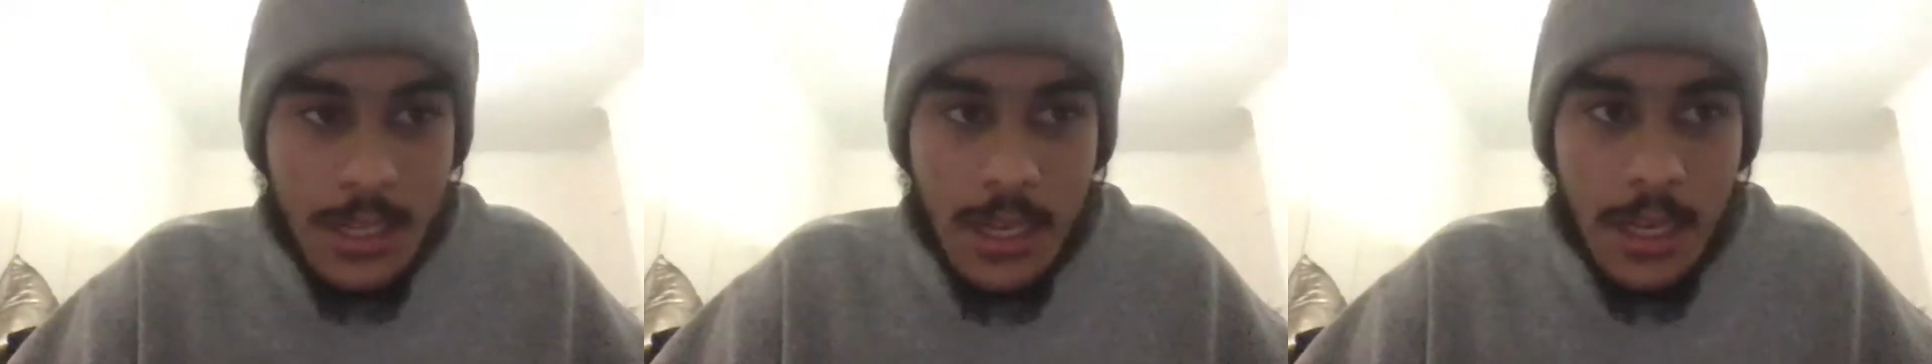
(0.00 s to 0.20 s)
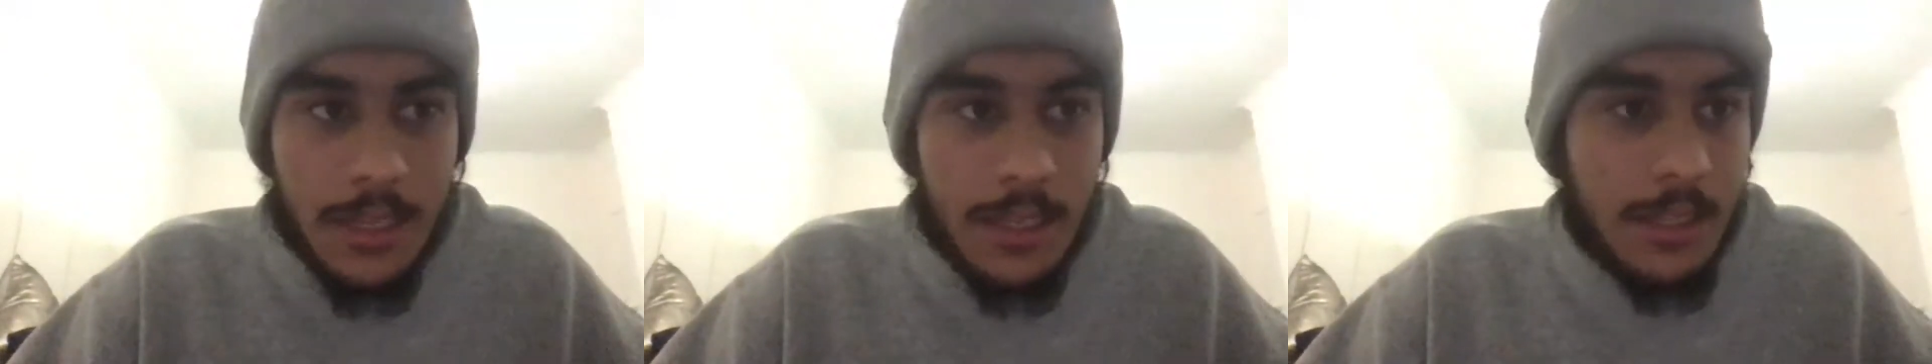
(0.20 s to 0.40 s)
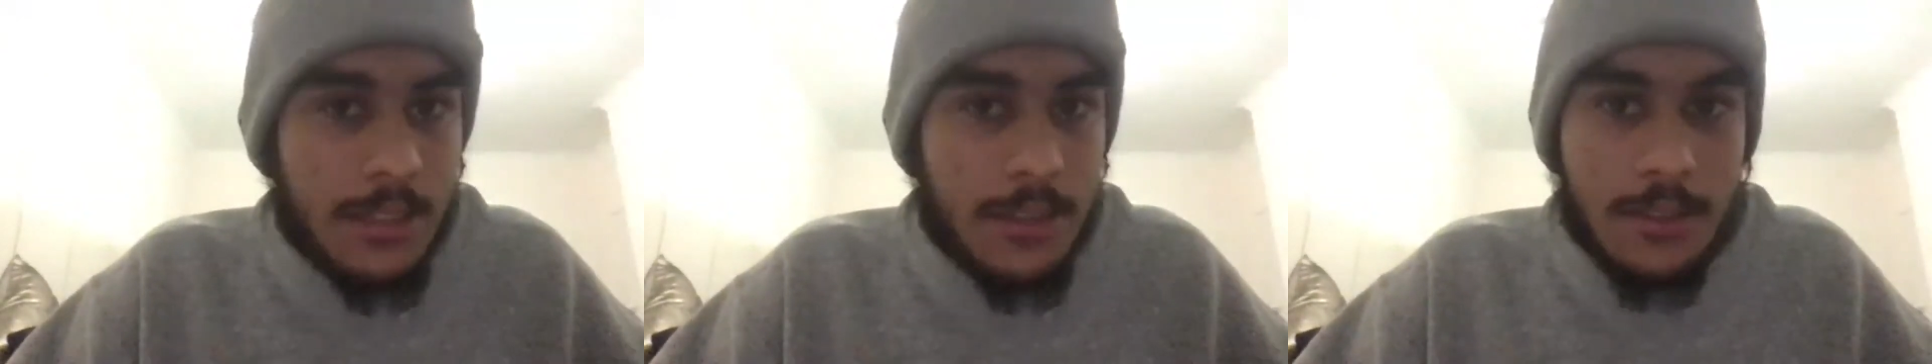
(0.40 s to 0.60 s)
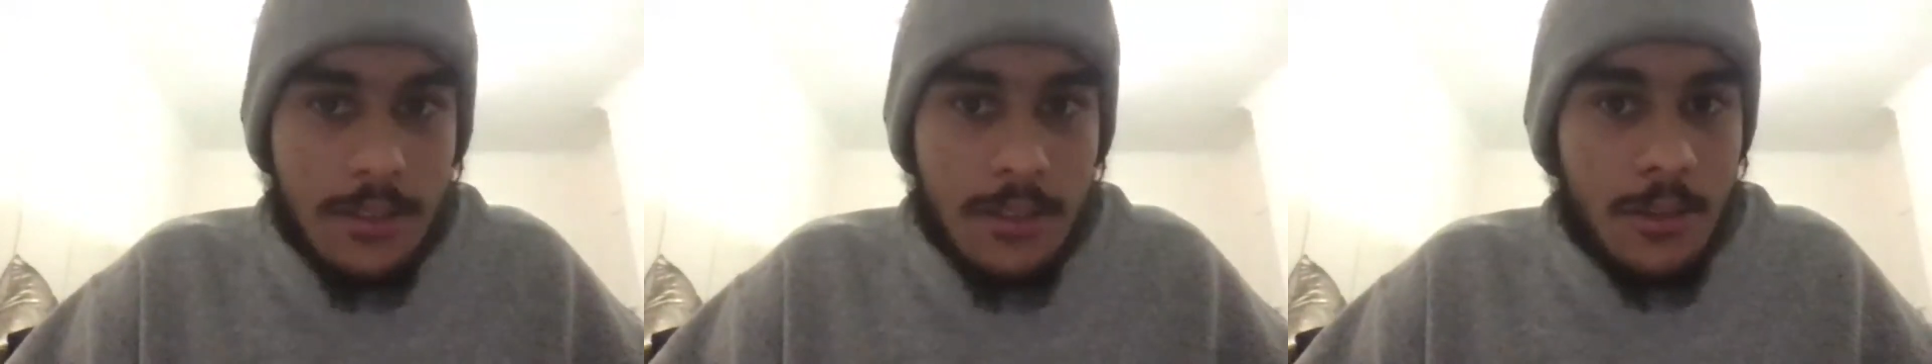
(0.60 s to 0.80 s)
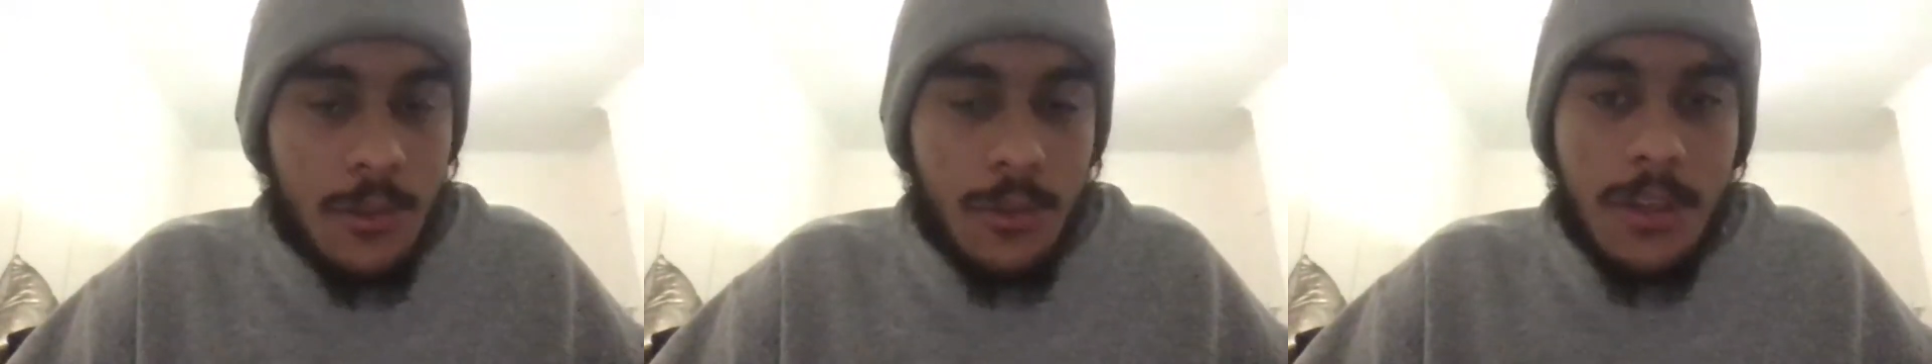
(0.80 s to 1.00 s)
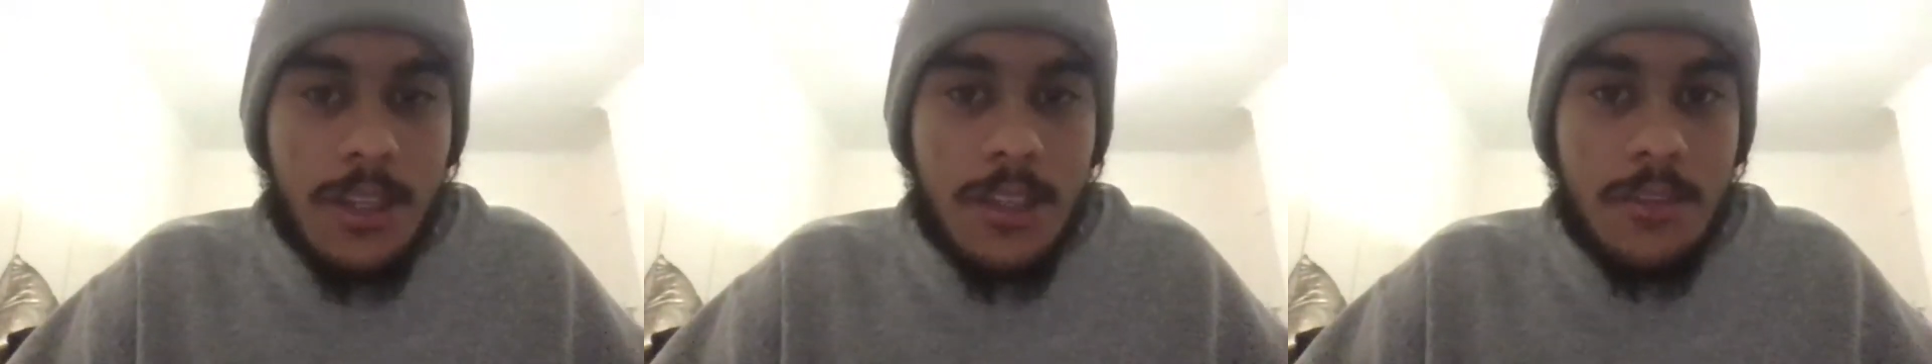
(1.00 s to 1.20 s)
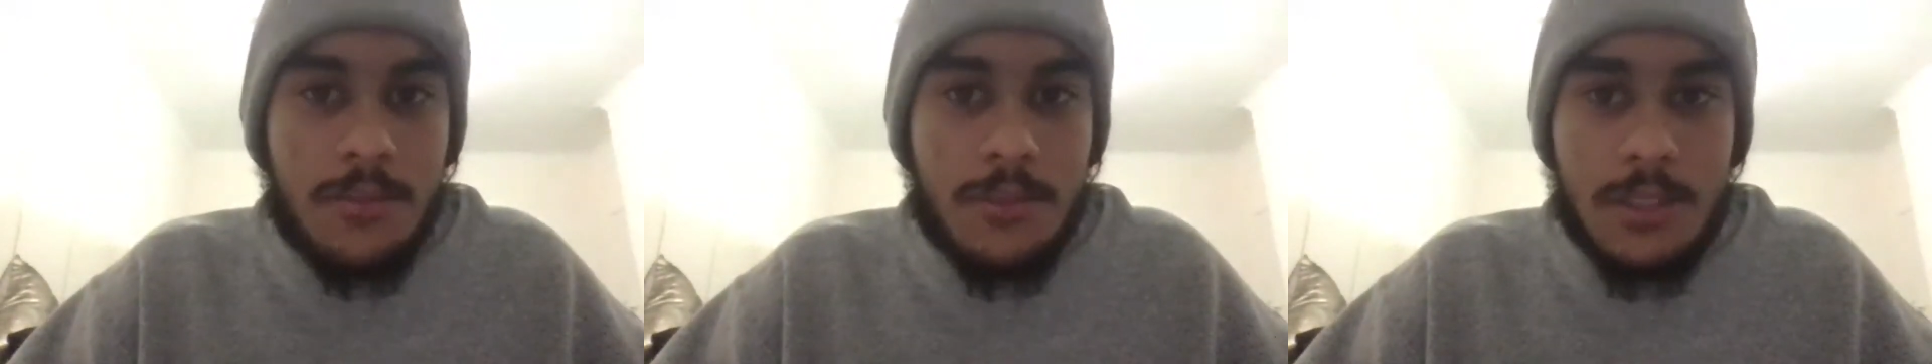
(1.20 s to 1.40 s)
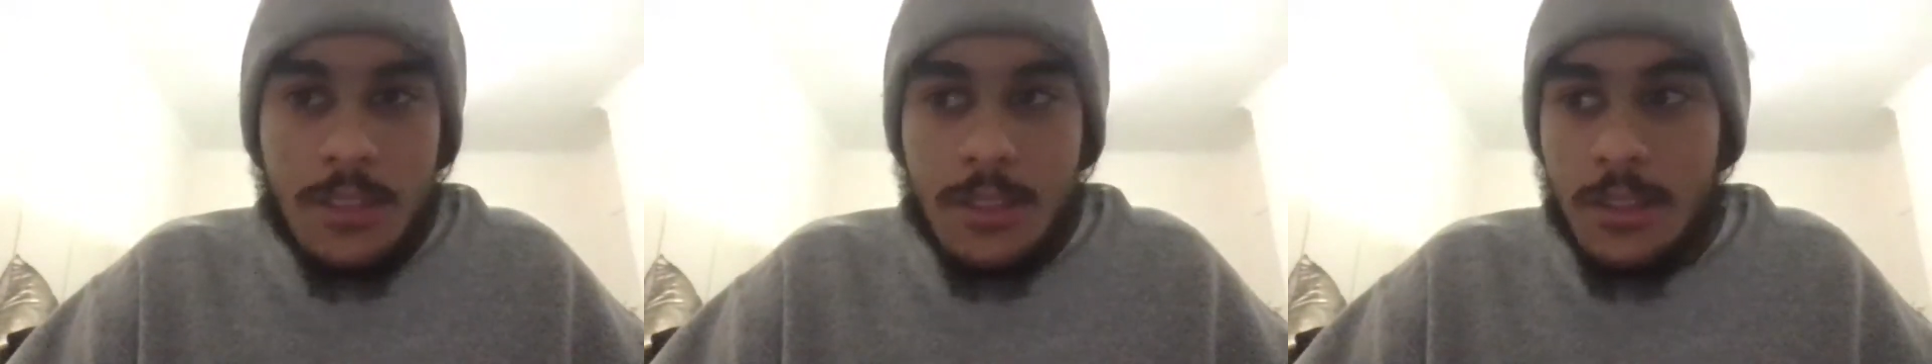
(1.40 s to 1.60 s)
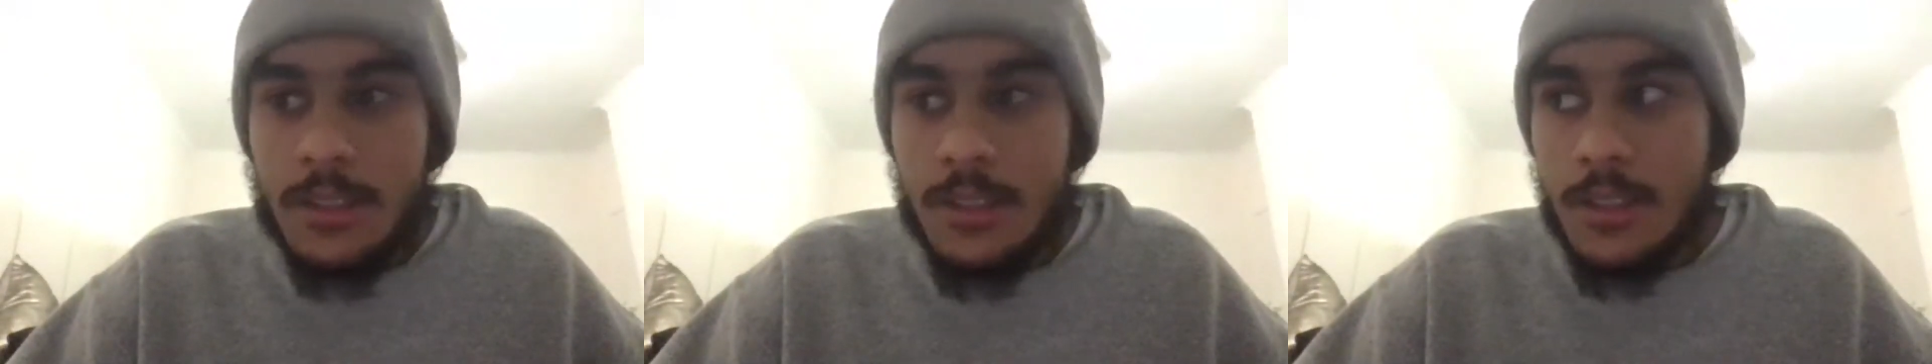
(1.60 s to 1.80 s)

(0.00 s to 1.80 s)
guy and a creative, and